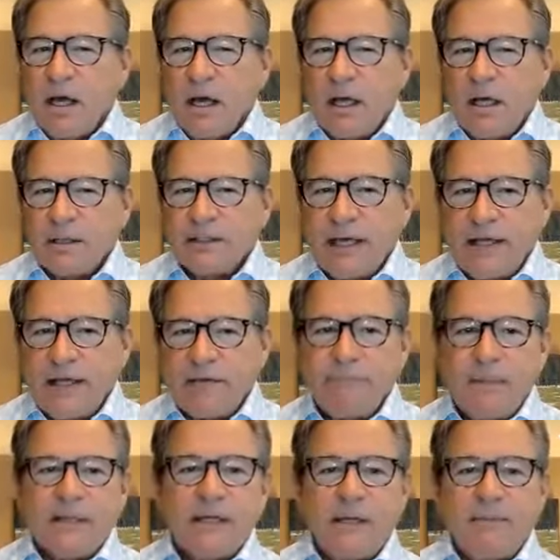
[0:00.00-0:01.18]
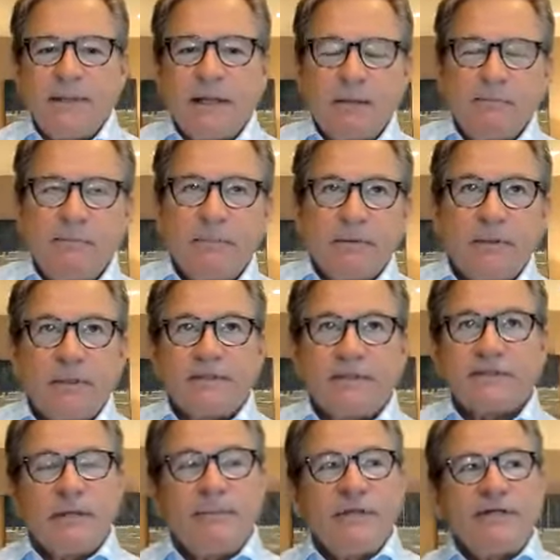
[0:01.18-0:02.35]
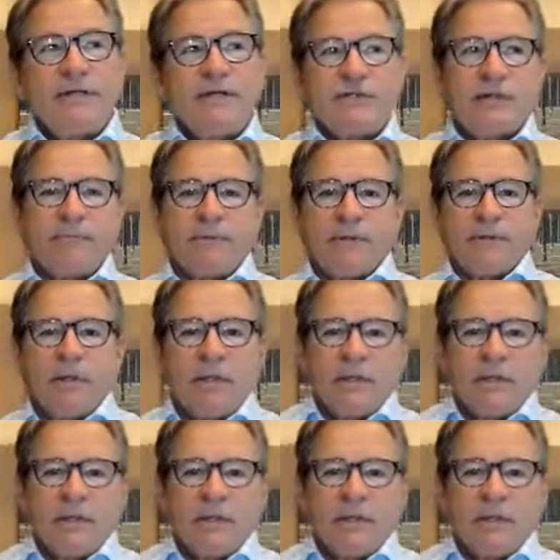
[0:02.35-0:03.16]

kind of becoming. Let me tell you something.